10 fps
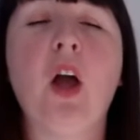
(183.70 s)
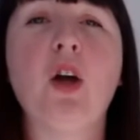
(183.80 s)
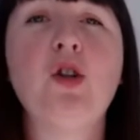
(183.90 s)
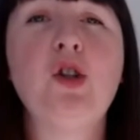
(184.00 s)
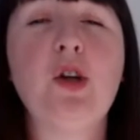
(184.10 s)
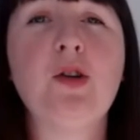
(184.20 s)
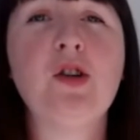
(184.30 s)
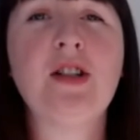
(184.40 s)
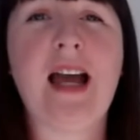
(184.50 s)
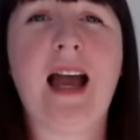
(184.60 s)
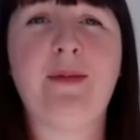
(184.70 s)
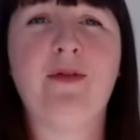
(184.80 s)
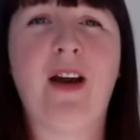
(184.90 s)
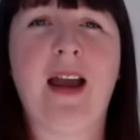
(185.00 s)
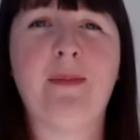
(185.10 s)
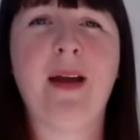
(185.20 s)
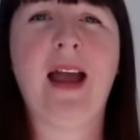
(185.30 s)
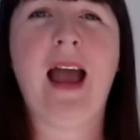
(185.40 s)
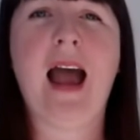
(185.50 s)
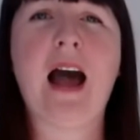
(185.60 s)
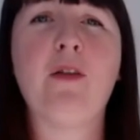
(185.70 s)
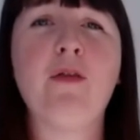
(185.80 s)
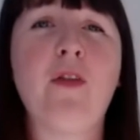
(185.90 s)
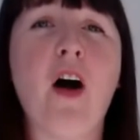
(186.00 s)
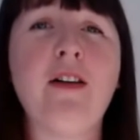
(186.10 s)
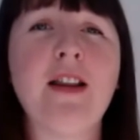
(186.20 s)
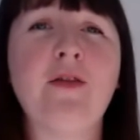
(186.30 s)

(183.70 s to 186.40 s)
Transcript: Choose your time frame. How far in the